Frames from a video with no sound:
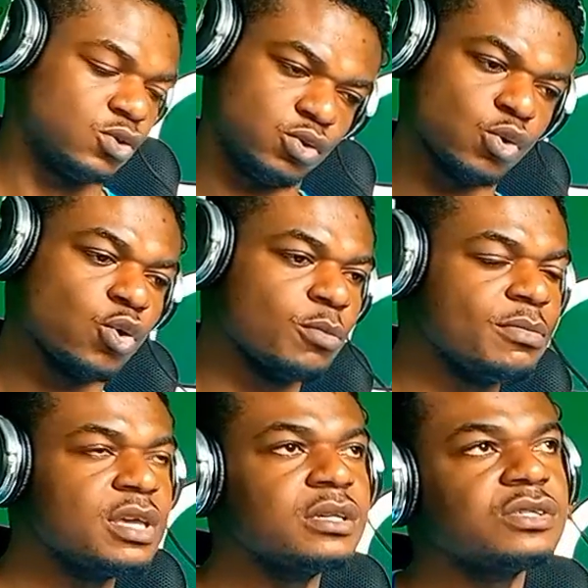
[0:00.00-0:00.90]
do
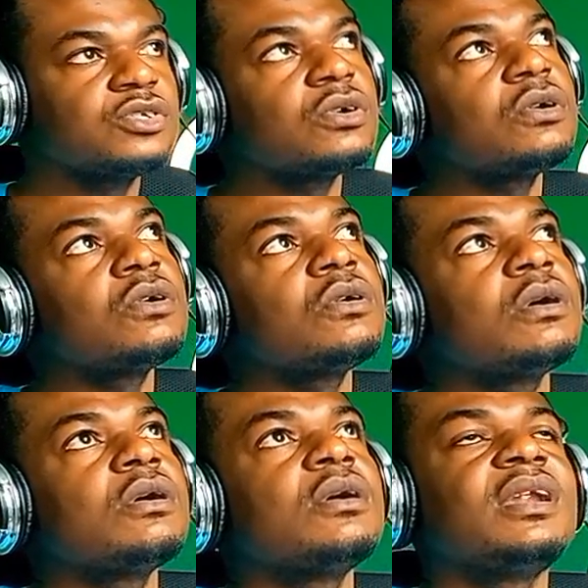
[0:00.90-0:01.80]
mi so
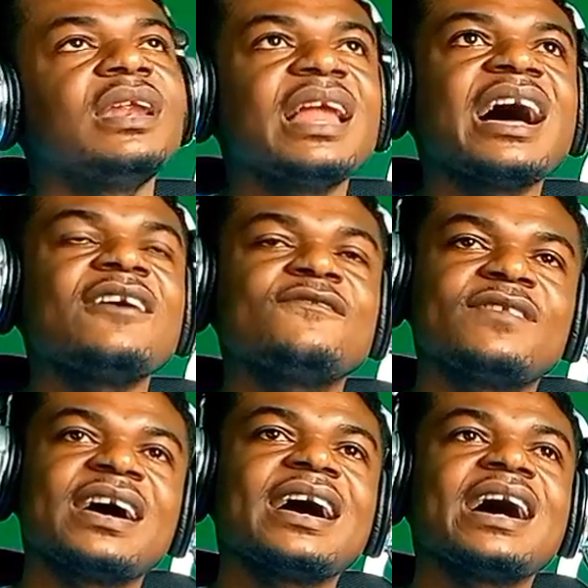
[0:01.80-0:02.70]
la
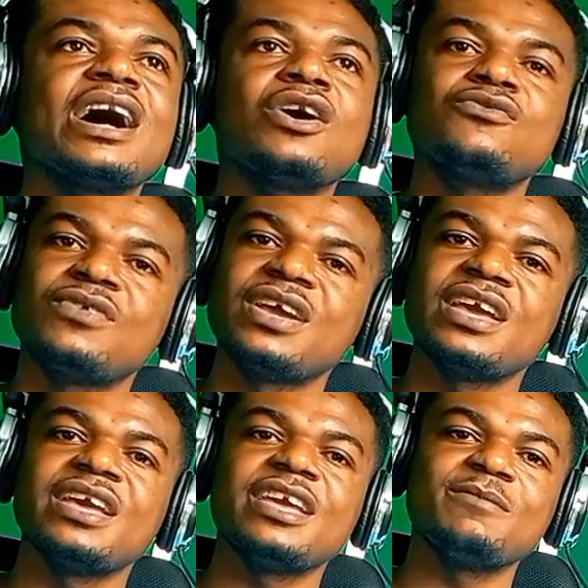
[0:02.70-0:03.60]
fa
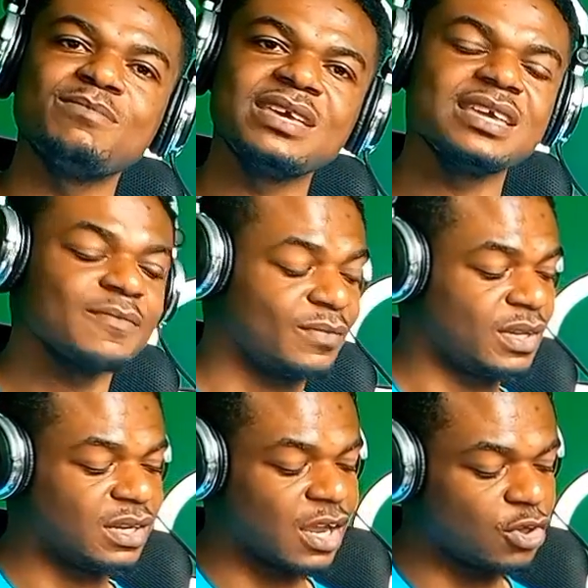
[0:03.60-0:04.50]
re mi.
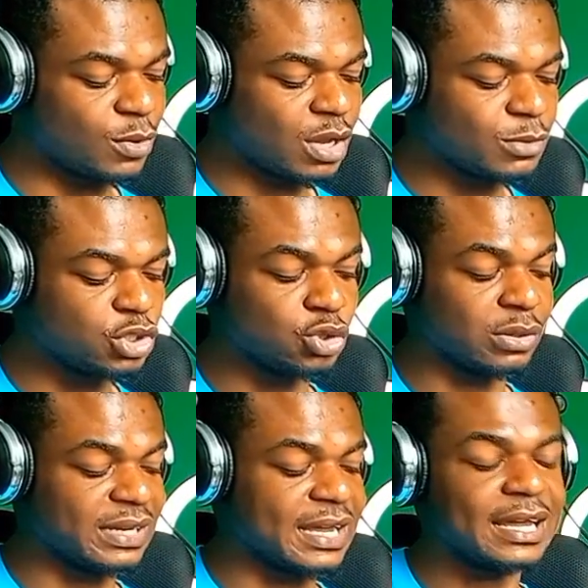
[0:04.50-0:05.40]
Now you're coming to your
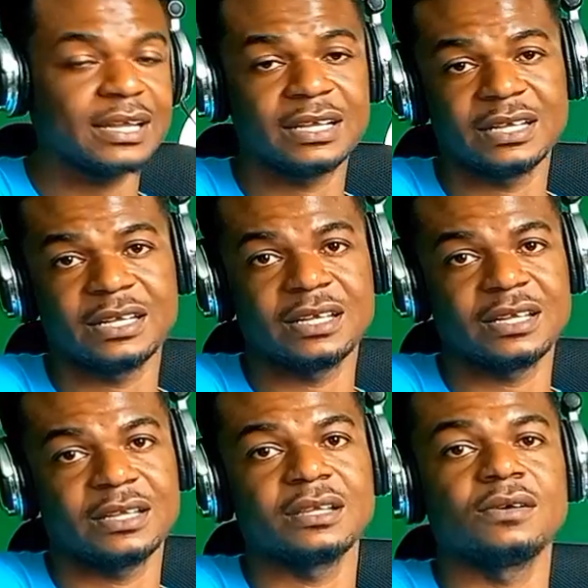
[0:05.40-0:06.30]
la.
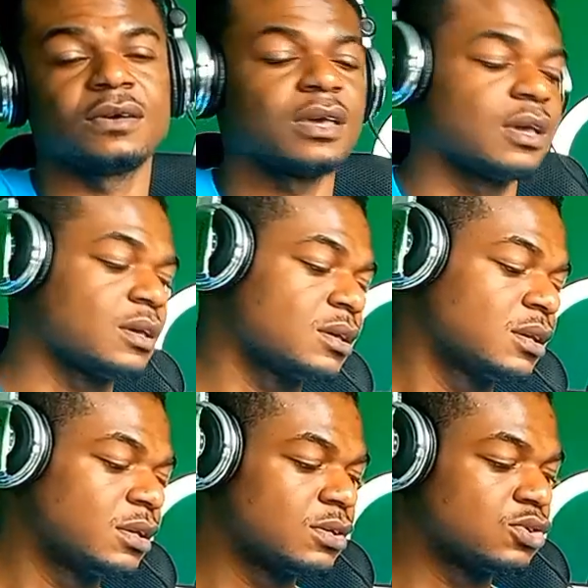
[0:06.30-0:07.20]
Okay,
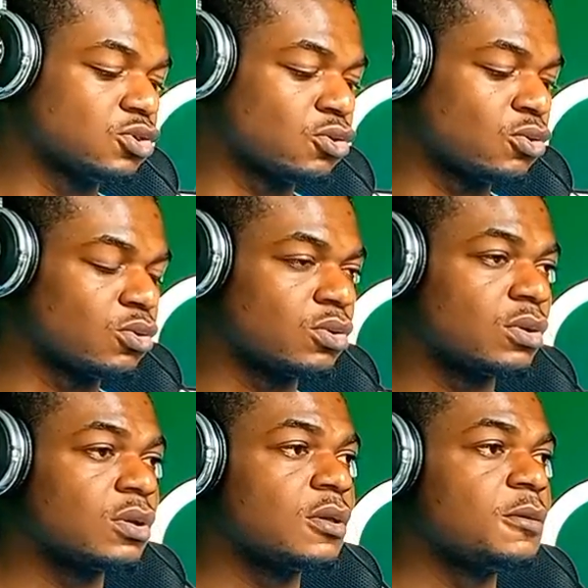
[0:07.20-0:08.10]
so
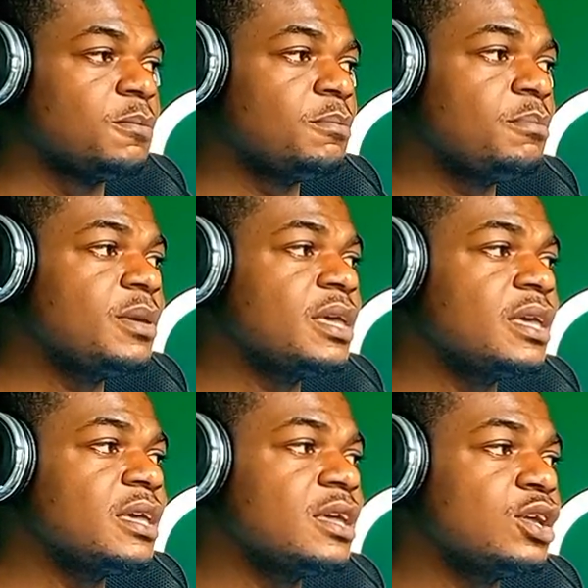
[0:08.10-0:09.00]

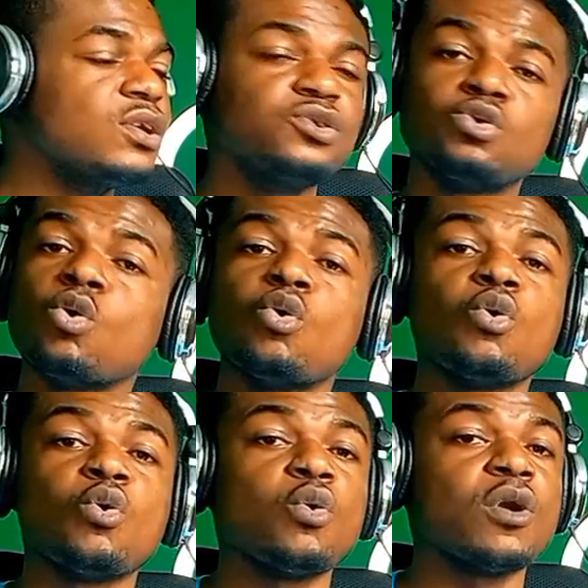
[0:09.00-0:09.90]
mi
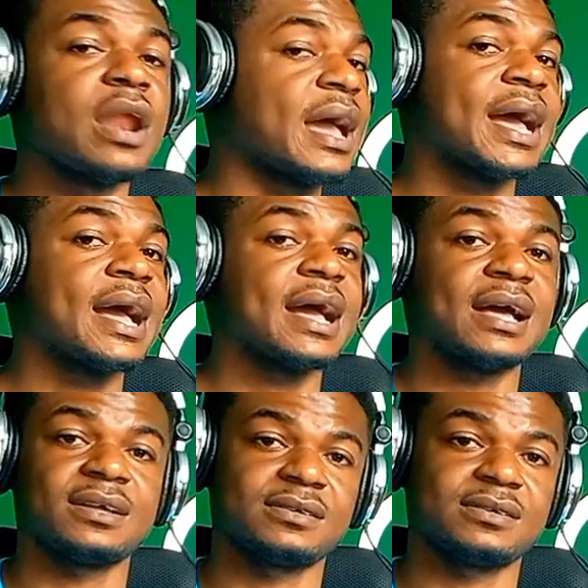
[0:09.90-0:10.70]
do la.